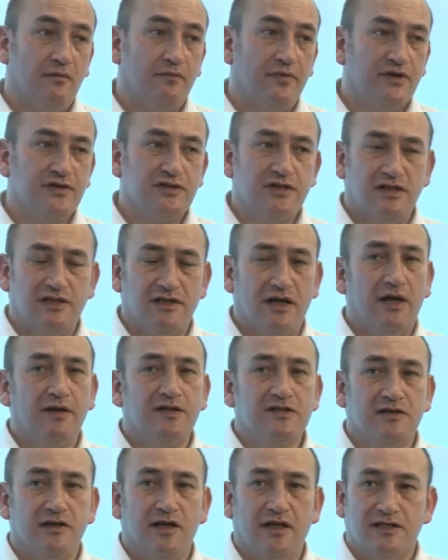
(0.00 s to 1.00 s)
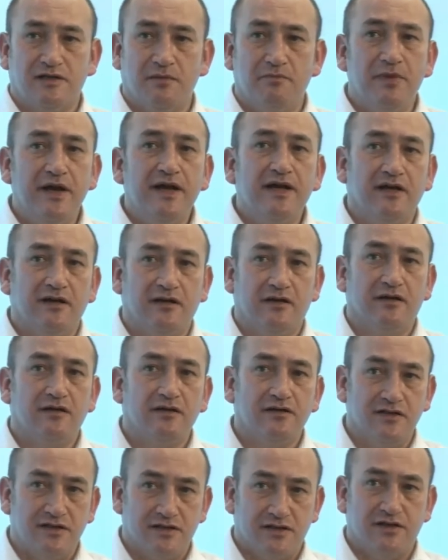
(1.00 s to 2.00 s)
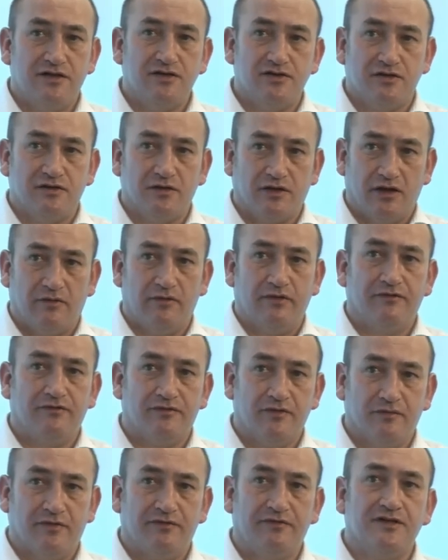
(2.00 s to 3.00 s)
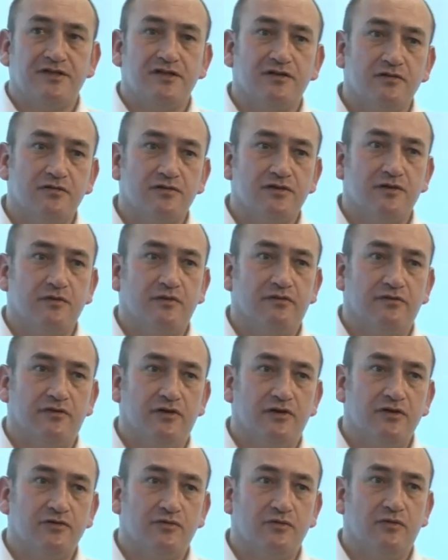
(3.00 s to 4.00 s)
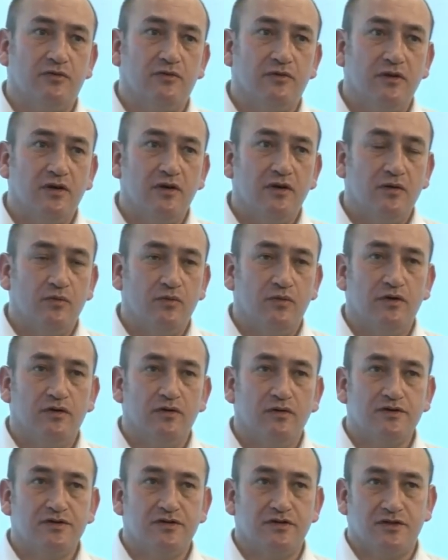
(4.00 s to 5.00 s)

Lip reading: because it's a big decision going from a physical to a virtual world.